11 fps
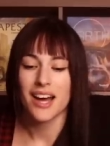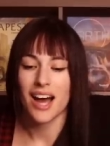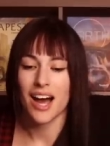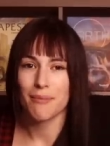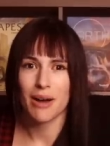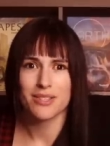
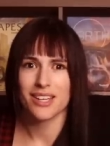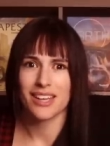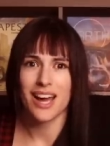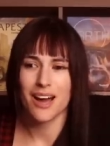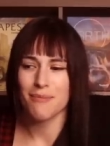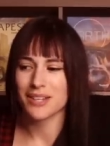um, I was like,
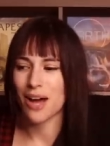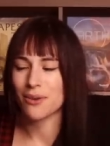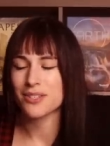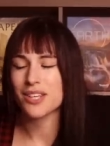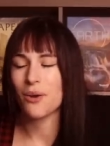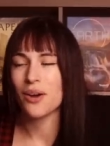yeah, I'm down.
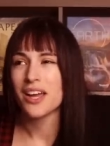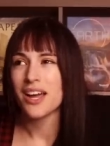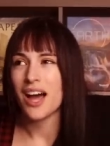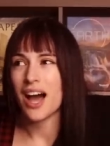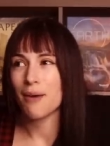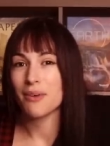So
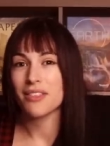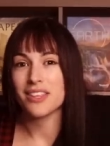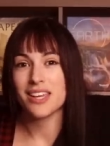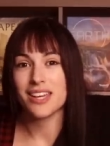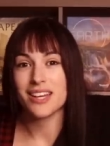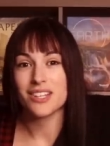um,
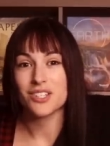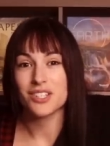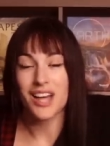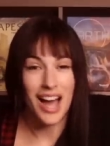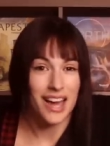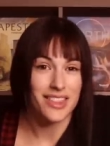the
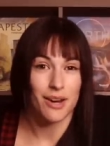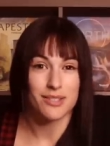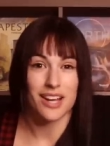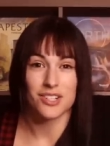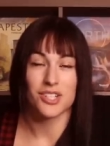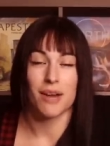guy that was
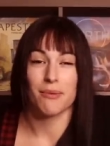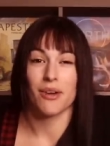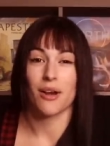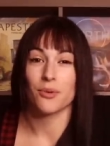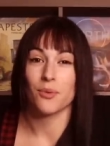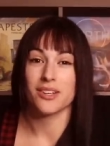actually coming
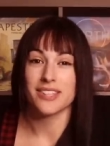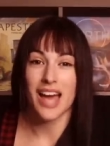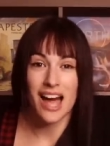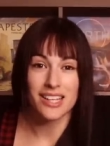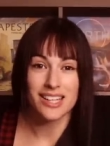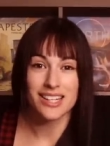around was
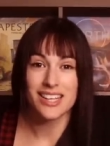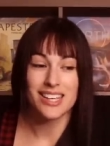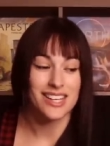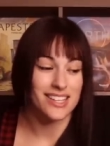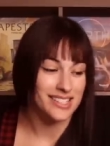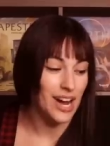Alan.
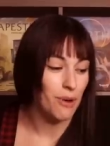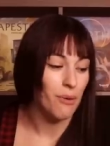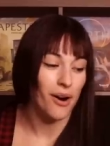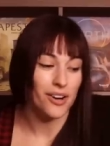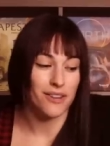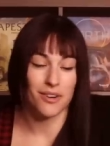He is now
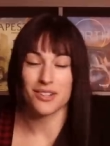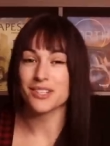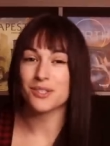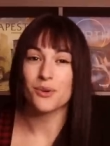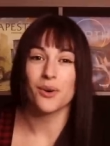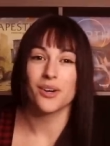part of our
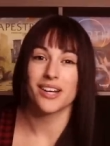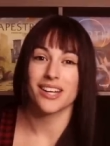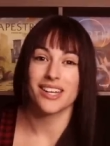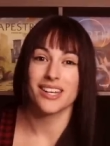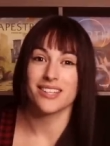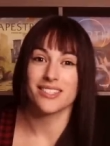Discord and
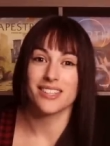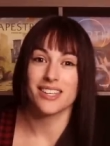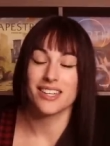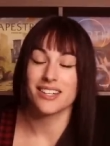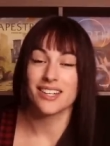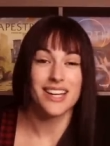he is
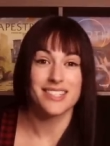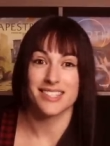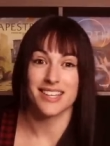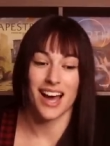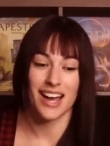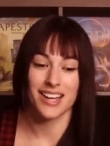the nicest
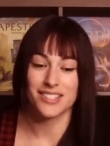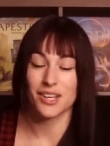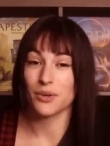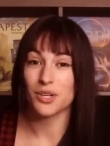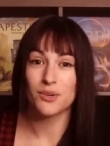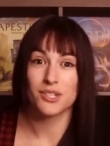guy. So
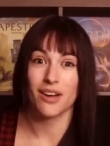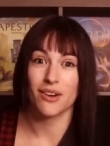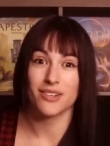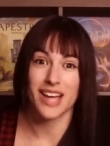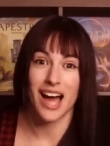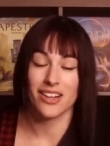huge shout out
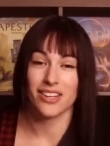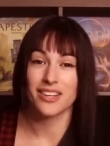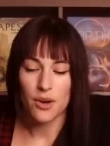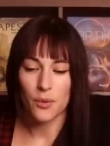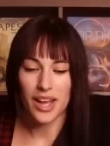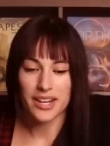to Alan.
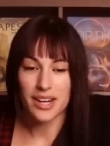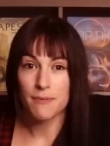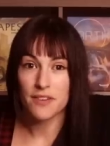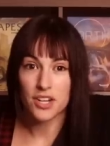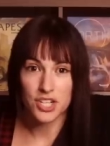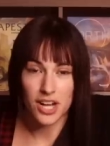We ended up
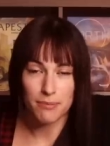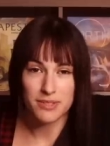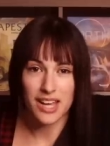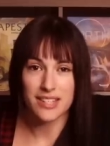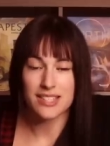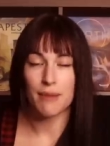finishing up
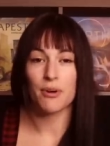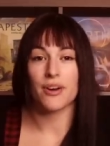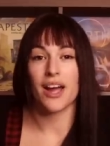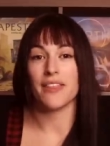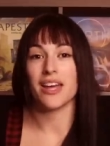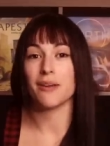Skate Summer
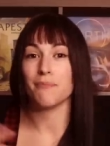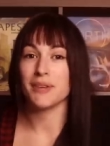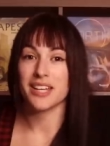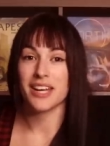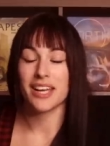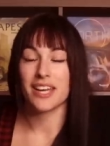and then
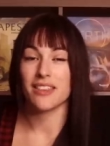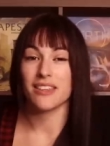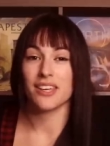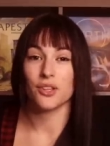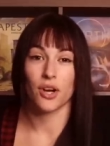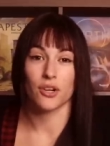meeting in
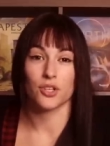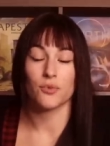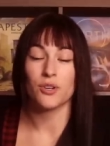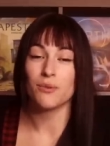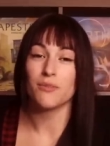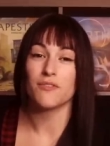the larger
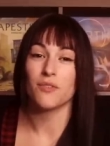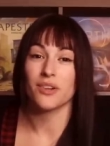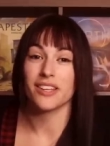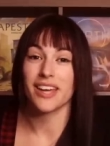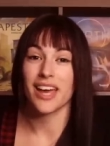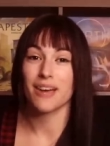room for
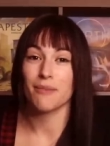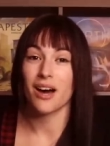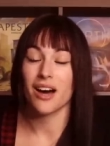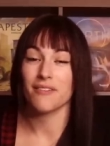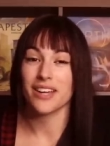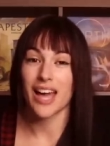the game
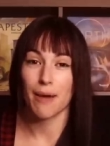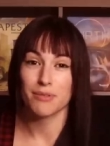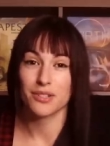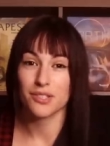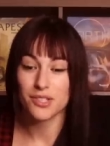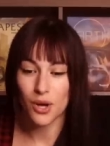of
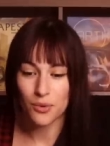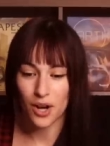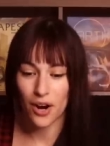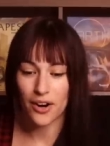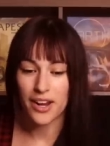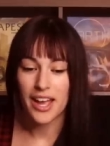Captain
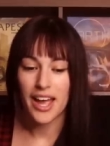Sonar.